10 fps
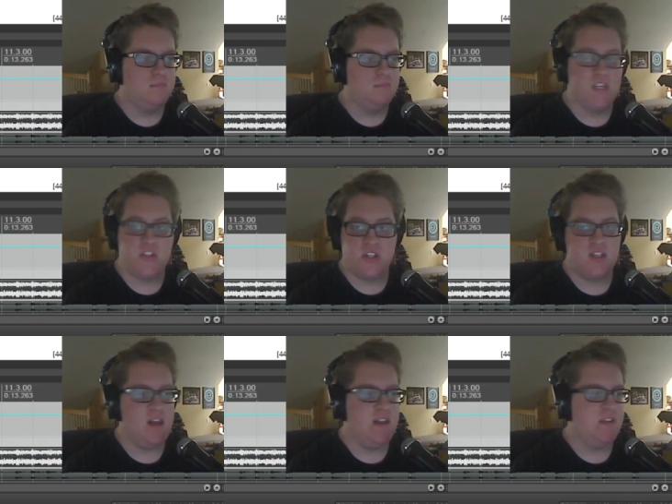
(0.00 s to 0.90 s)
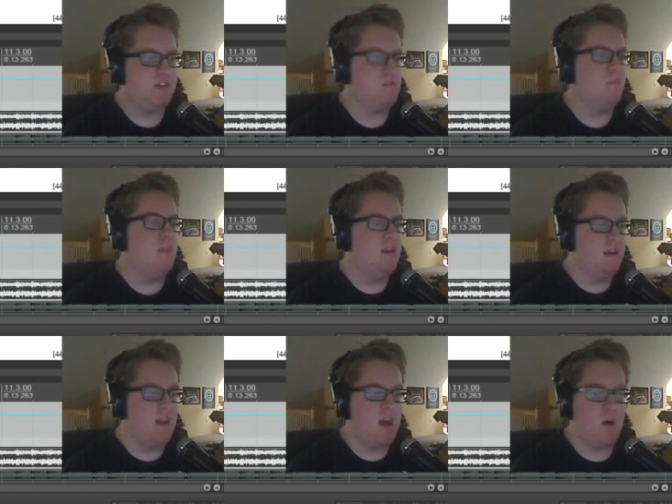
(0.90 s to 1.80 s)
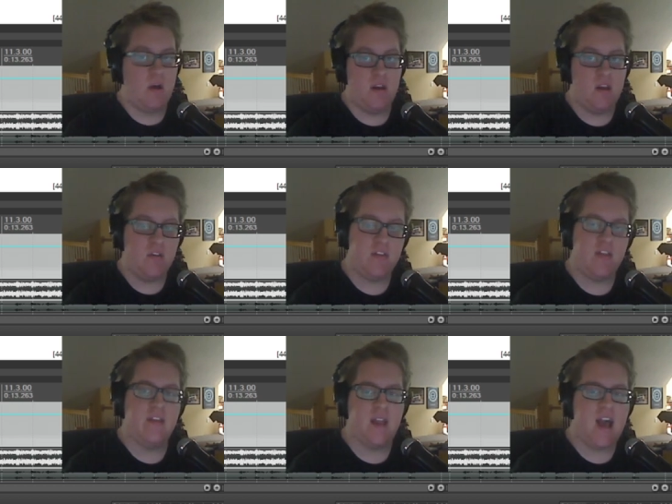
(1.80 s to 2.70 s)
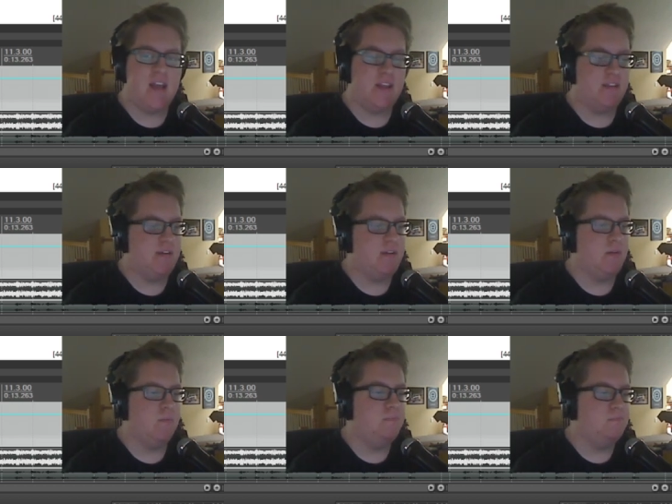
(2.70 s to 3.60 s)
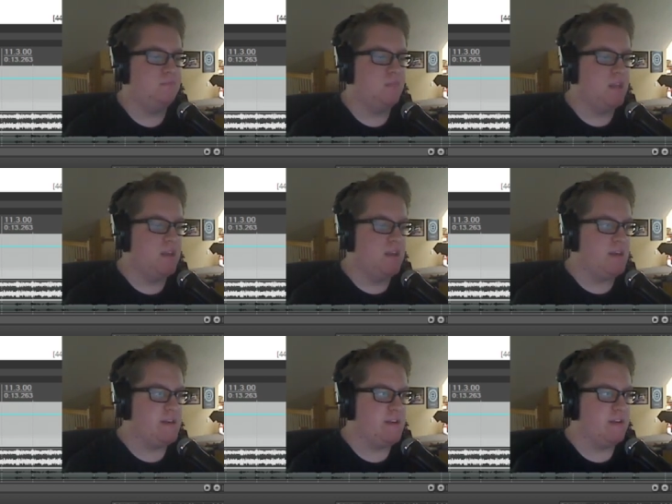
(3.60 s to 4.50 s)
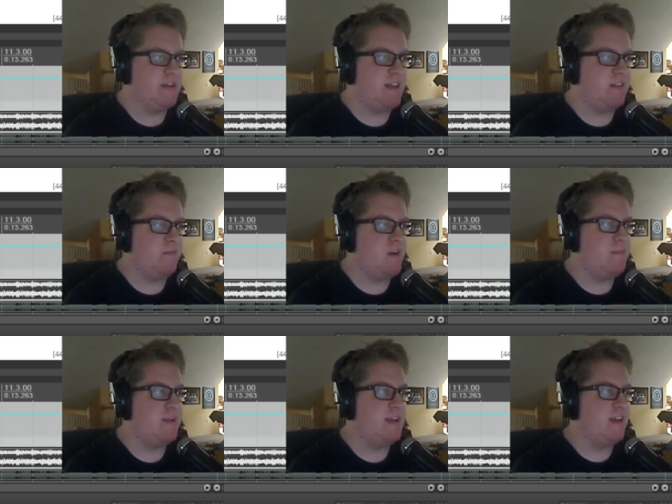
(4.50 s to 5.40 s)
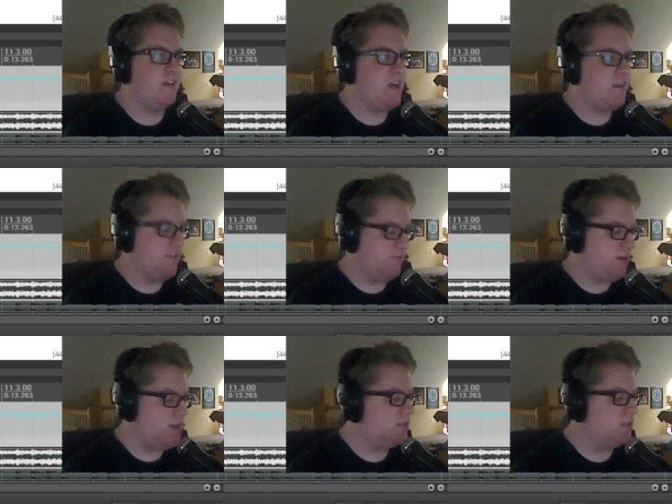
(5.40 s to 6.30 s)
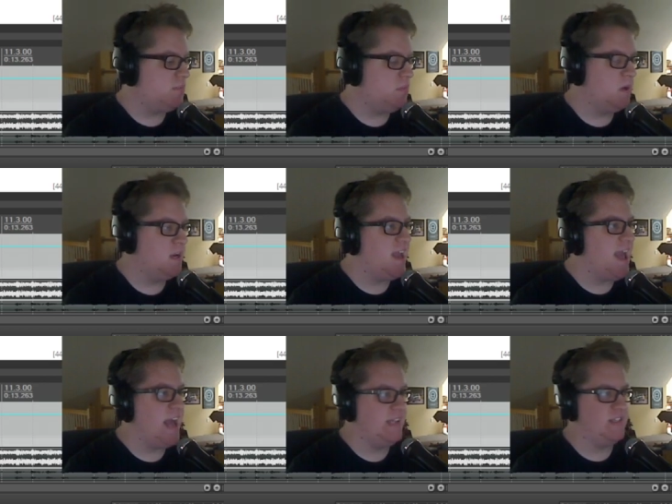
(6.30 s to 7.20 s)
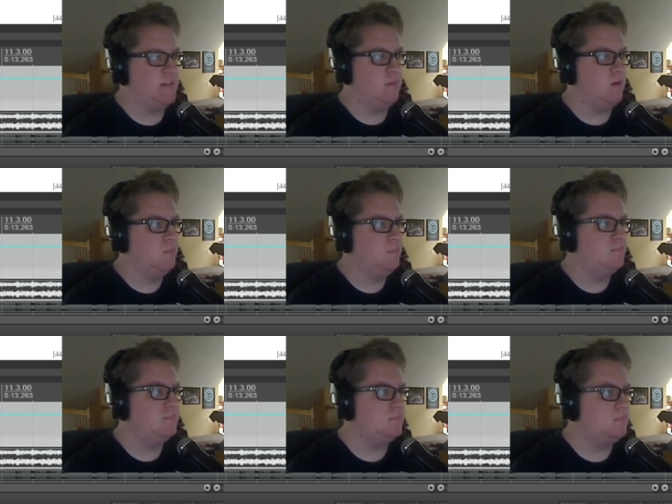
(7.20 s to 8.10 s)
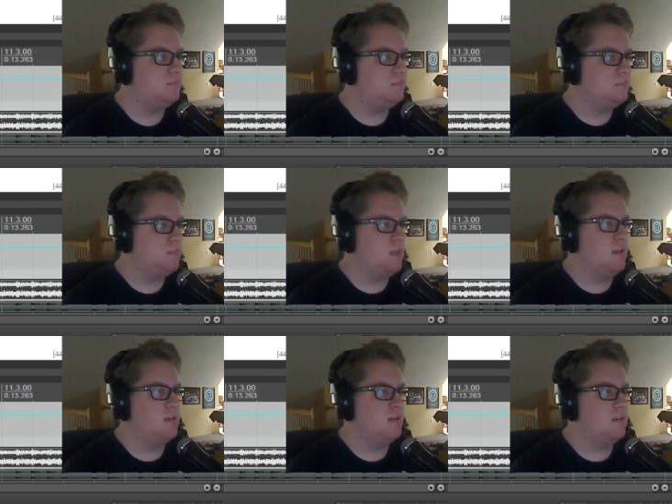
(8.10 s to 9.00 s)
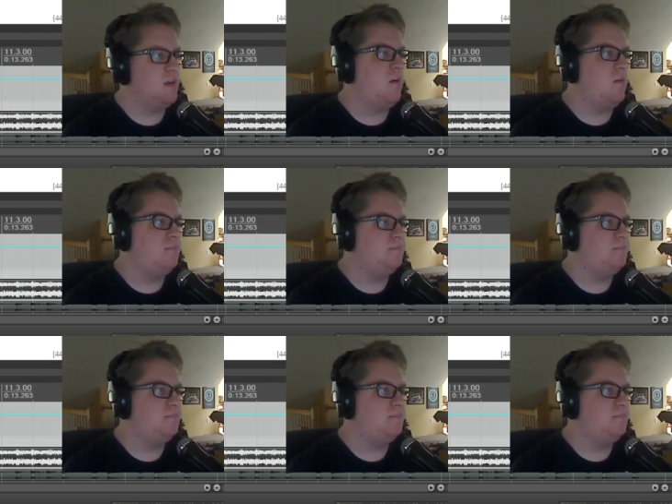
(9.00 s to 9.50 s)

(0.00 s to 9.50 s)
it's just a lot easier. Now, another thing that I like to do is at the very beginning of every phrase, you put an @ symbol. So,